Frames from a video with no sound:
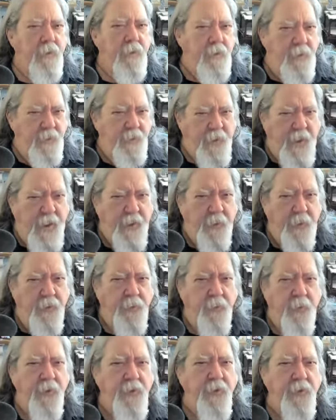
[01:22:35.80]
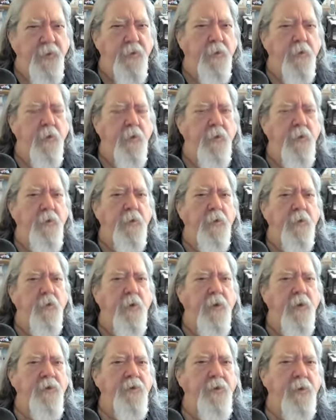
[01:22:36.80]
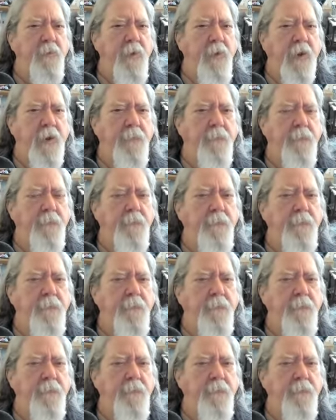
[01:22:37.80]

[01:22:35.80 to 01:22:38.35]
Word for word: does that address your, your question, Bob?